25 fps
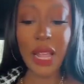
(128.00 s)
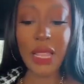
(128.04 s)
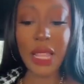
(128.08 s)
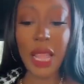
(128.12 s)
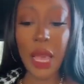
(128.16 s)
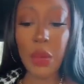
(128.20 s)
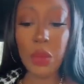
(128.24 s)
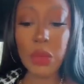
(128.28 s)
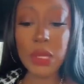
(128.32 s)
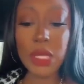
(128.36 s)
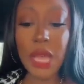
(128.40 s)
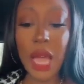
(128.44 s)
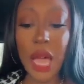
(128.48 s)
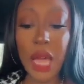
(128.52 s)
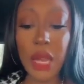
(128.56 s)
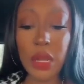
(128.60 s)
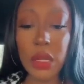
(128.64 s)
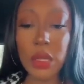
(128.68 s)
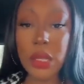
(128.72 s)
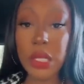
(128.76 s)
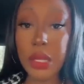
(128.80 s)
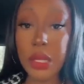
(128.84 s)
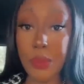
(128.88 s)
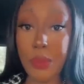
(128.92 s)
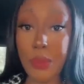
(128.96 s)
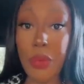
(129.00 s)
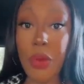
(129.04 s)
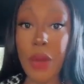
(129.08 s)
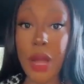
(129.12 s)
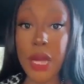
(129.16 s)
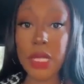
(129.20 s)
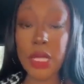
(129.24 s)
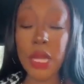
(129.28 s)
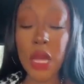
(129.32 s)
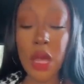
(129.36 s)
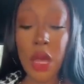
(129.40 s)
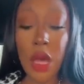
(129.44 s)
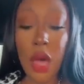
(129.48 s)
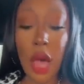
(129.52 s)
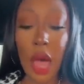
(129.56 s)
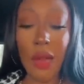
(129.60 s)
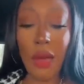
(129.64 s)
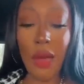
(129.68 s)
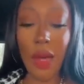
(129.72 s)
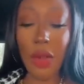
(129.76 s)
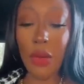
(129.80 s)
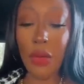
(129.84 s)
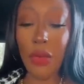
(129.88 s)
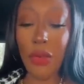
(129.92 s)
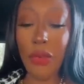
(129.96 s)
feel like that was kind of suppressed. I
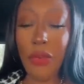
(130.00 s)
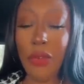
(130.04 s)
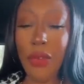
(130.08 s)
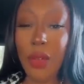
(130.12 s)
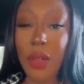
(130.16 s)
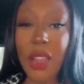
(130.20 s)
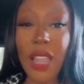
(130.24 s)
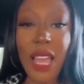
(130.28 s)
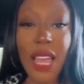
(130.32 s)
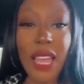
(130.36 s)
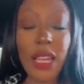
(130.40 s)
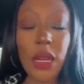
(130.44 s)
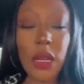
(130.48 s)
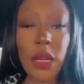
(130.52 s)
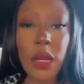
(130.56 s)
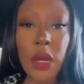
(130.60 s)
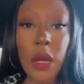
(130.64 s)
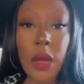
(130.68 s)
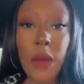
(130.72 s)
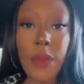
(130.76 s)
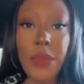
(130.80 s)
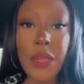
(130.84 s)
don't feel like